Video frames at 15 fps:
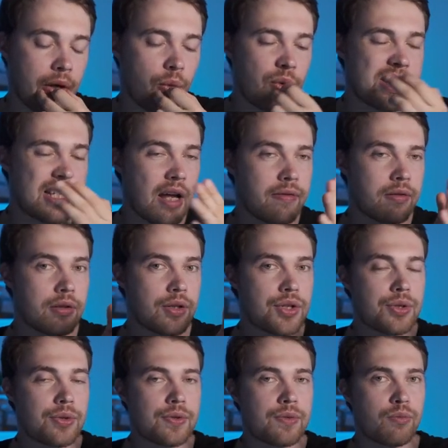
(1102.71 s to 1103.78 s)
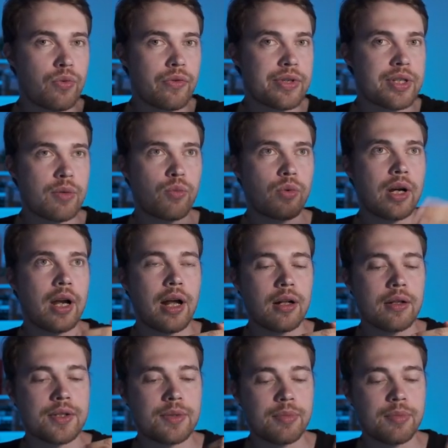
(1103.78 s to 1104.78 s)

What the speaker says: We definitely should move somewhere else,